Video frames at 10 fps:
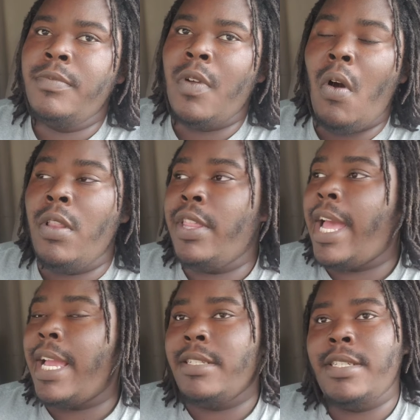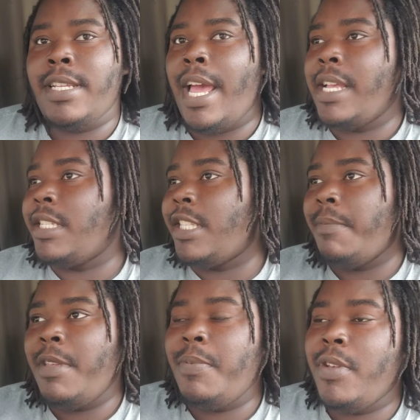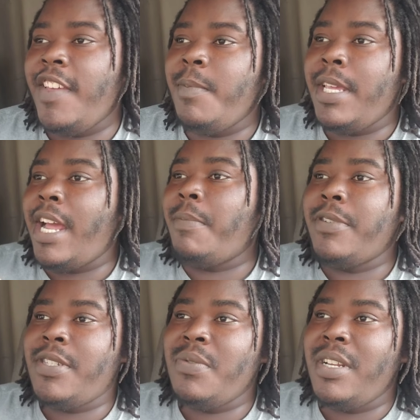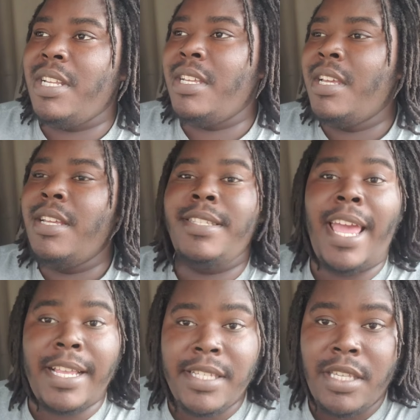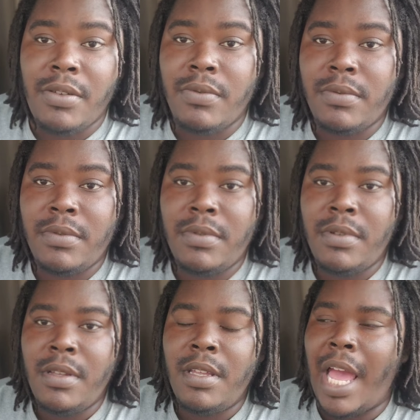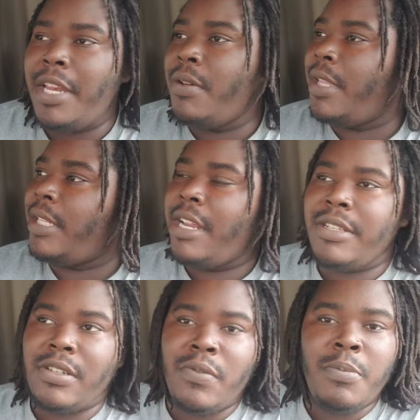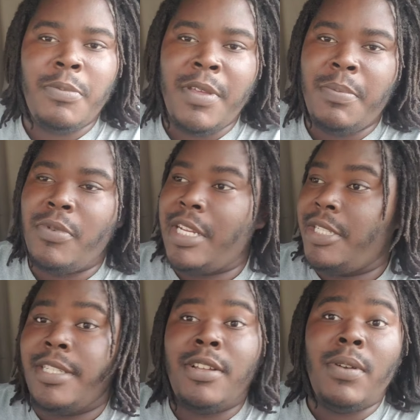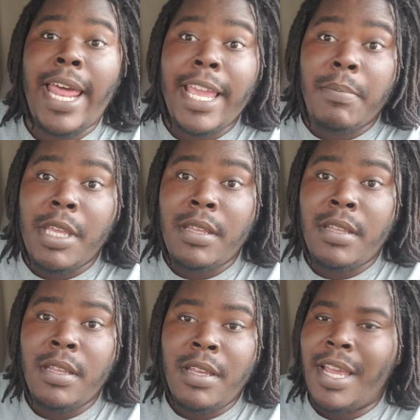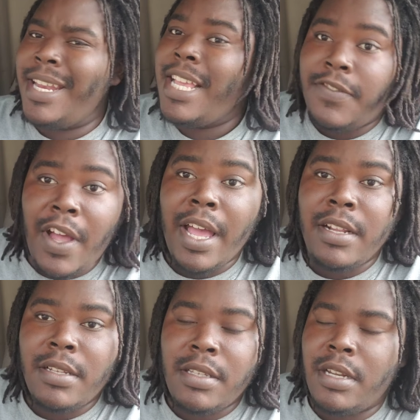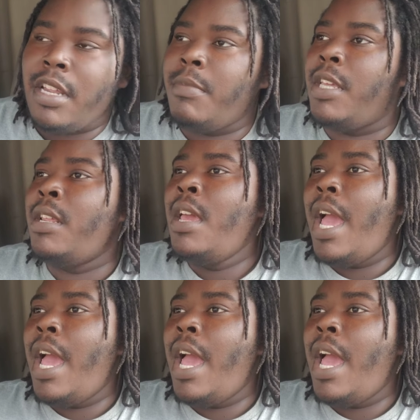Only thing I can just ask is that people give me an opportunity to execute. I know that there's a group of people that just don't like me, and that's fine. You know what I mean?